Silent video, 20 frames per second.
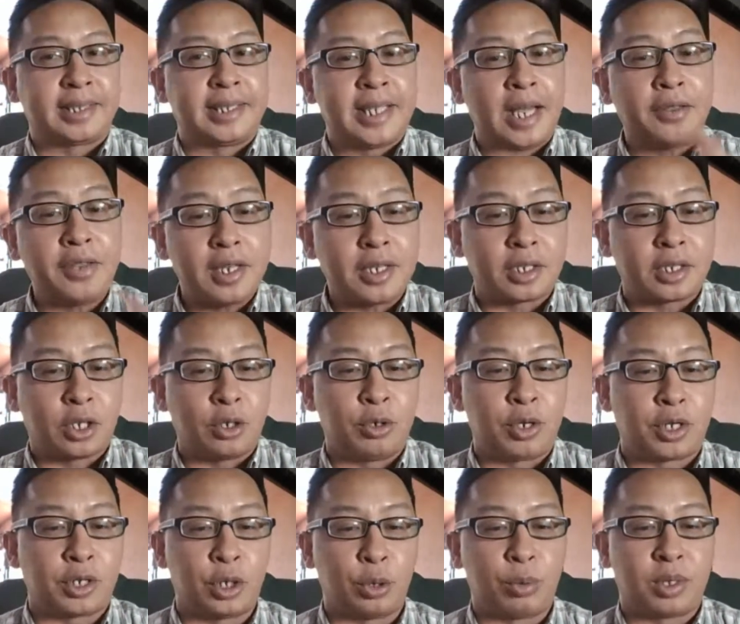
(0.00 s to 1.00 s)
The other thing too you
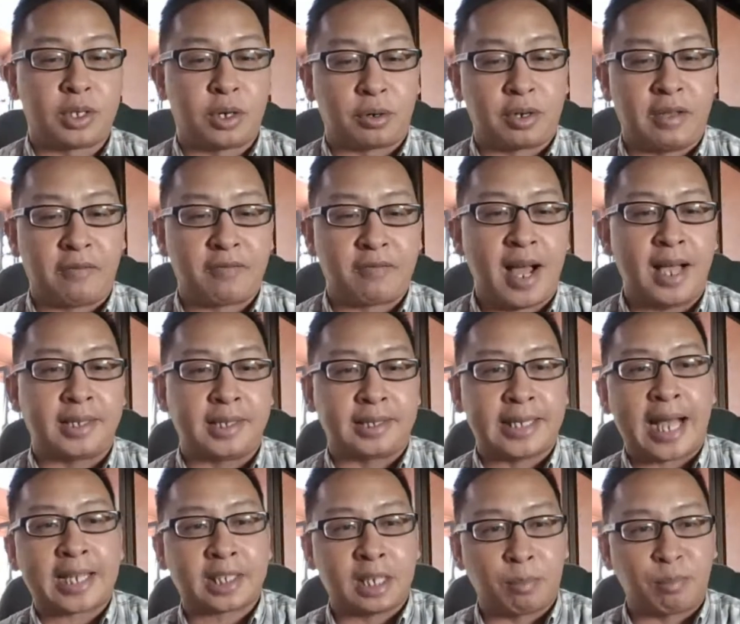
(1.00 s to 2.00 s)
can do with your gift guides is
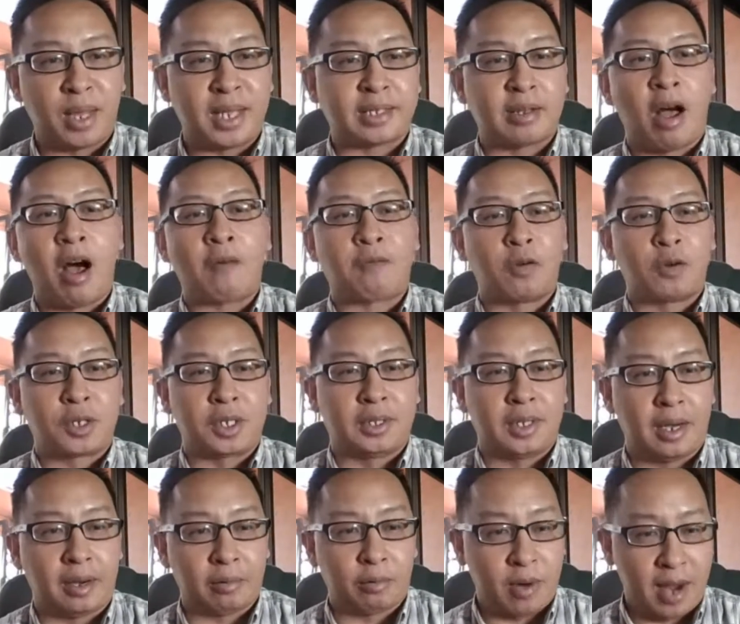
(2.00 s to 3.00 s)
actually place offers in
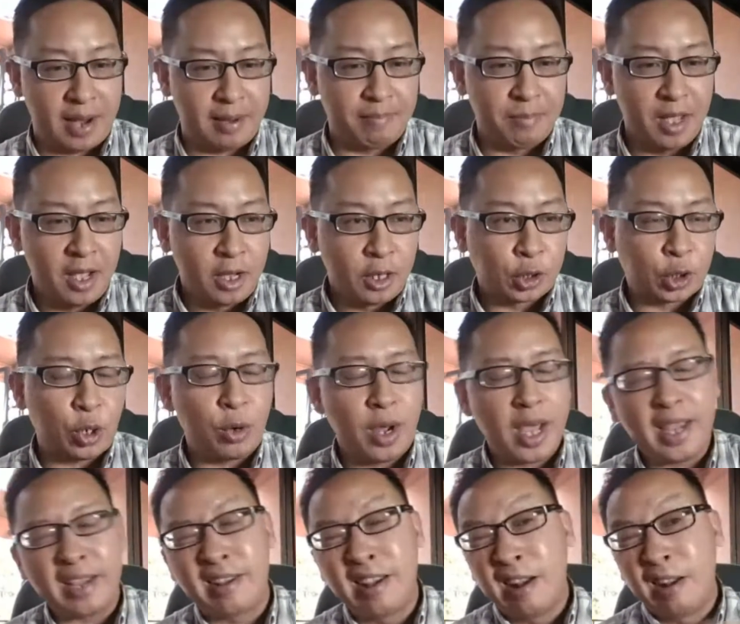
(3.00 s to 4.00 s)
there, right? So
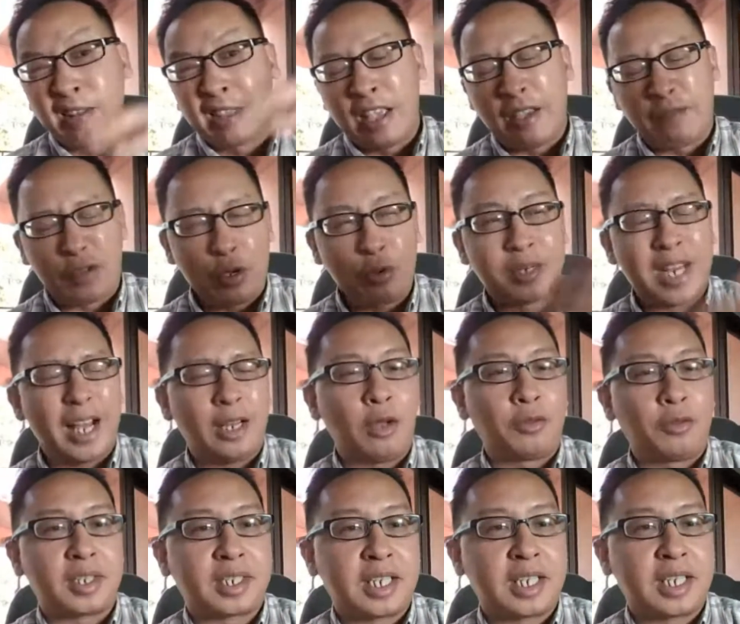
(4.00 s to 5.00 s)
hey, if you download
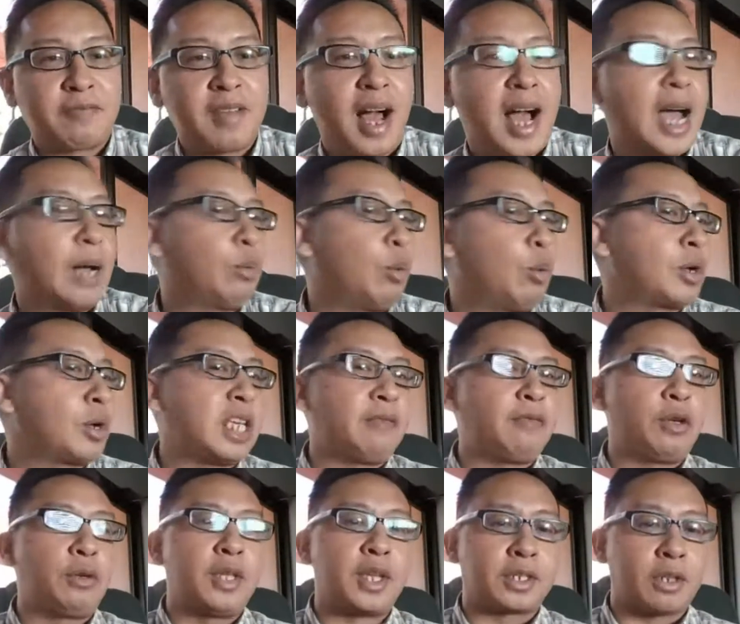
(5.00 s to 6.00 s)
this gift guide, we'll give
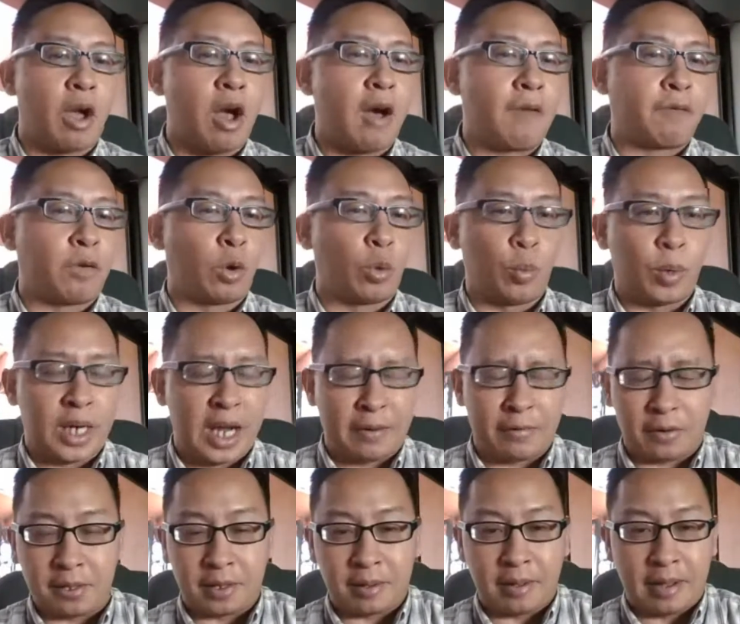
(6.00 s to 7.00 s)
you this offer, whatever,
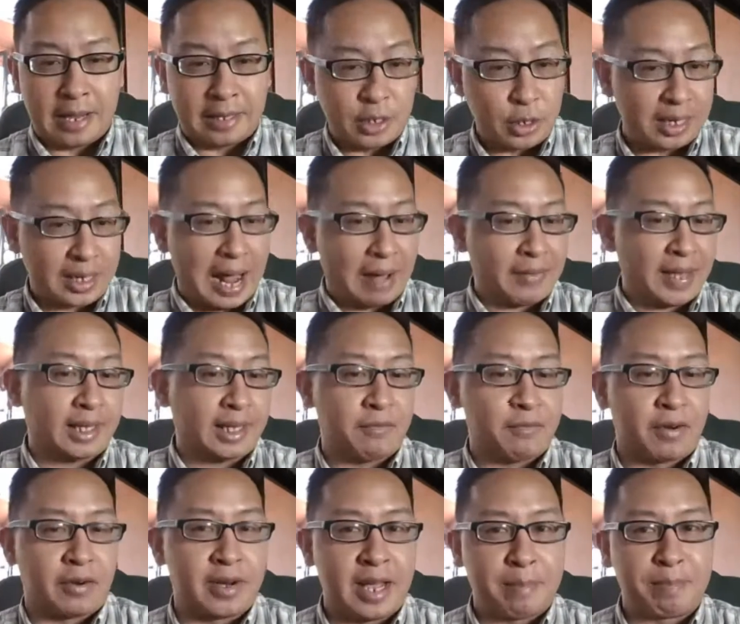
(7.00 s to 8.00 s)
and you can have that at the
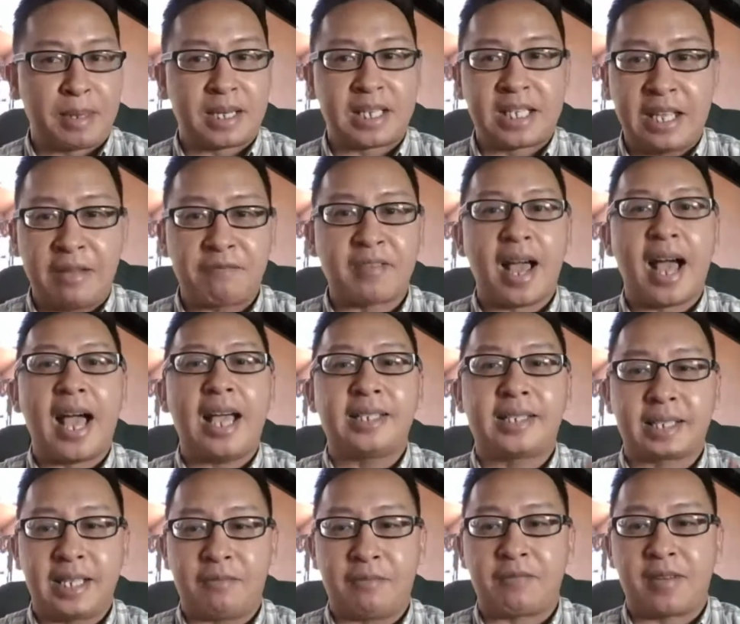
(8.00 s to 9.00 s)
very end. But gift guides.